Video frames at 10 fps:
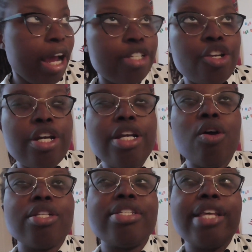I started it
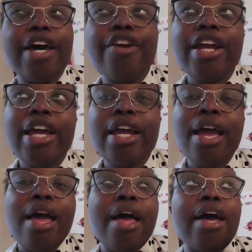on Saturday
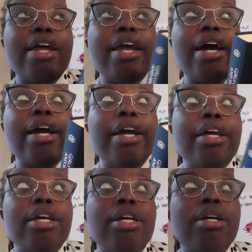and
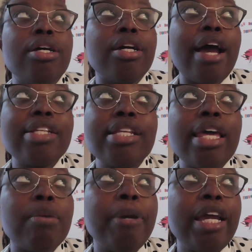I got to
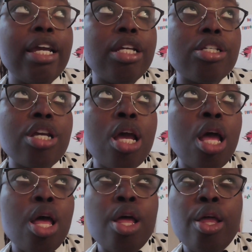like page
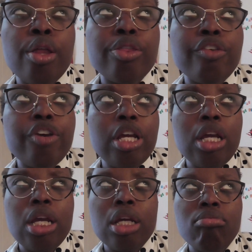
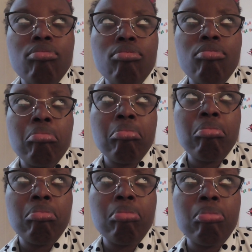3
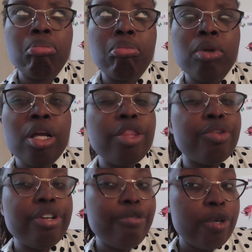
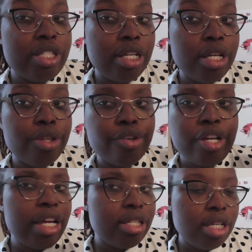314,
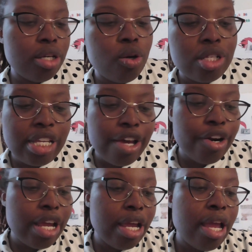318 on
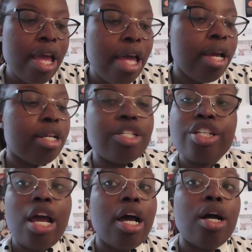Saturday.
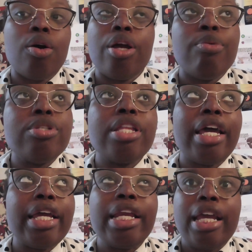Child, it was
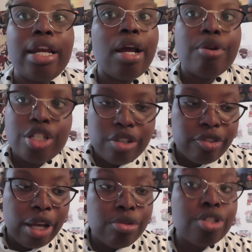like an eight hour
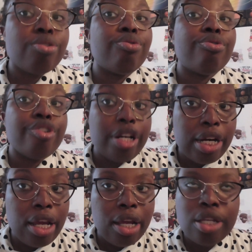shift. I was just
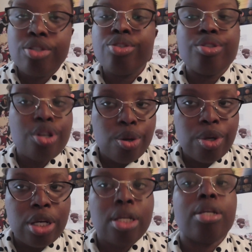reading. It's so
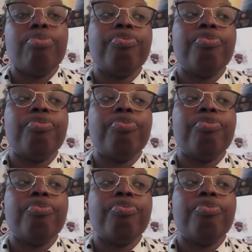good.